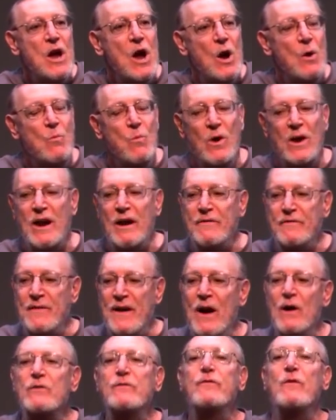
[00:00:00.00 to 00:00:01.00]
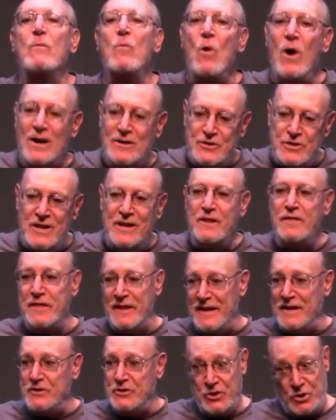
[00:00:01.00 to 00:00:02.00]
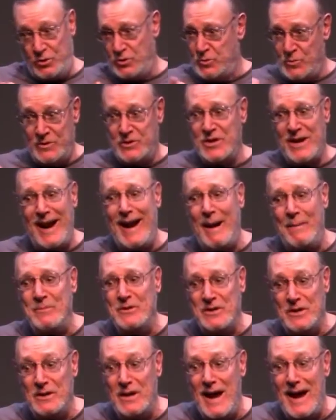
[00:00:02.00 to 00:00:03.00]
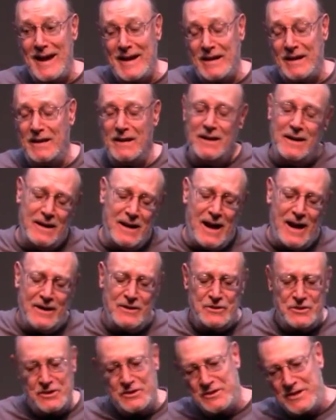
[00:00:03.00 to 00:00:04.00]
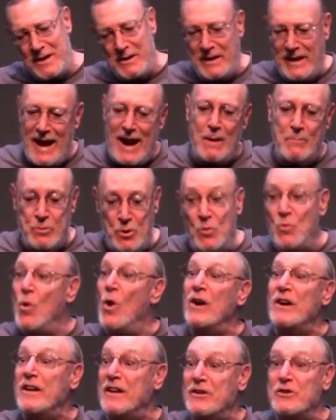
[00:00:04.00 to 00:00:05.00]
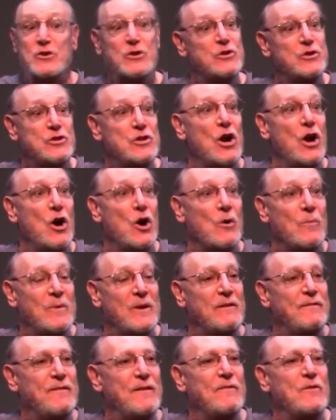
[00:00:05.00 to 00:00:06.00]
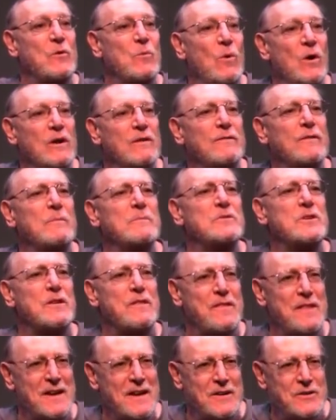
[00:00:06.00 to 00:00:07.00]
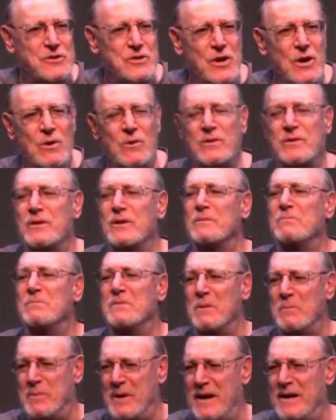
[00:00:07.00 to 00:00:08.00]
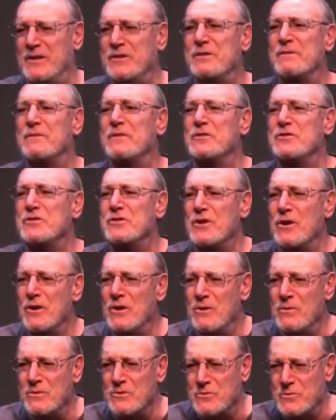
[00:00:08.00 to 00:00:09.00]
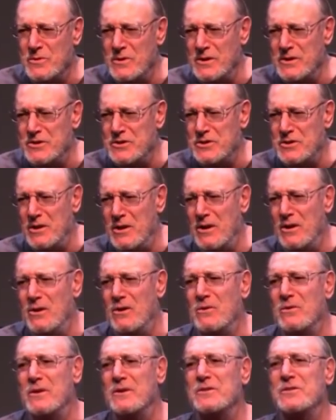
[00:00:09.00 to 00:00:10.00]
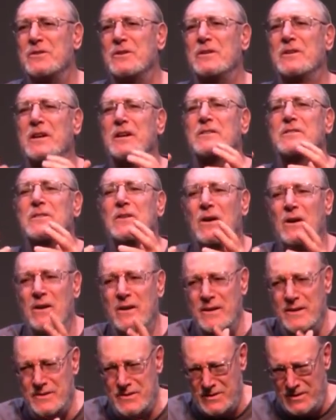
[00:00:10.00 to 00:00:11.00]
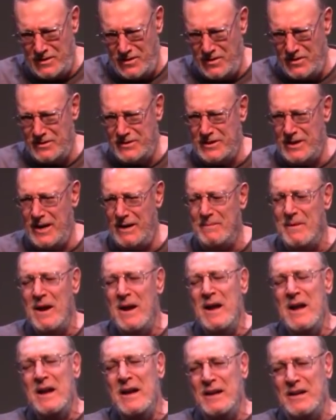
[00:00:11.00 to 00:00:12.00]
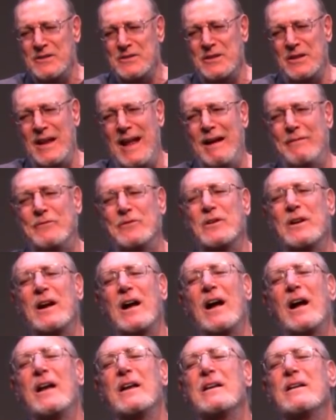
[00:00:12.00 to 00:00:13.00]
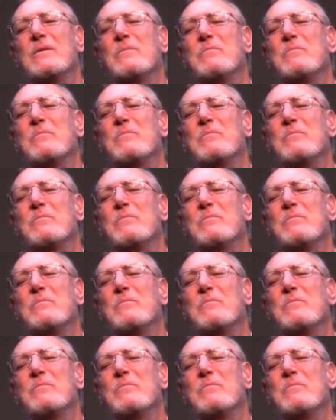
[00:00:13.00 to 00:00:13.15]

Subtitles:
And what I found from watching think jokes, which I happen to like, I used to say, yeah, put one in your show, but if every one of them's a think joke, the pace of the show is really slow because it takes the audience a long time, because the laughter kind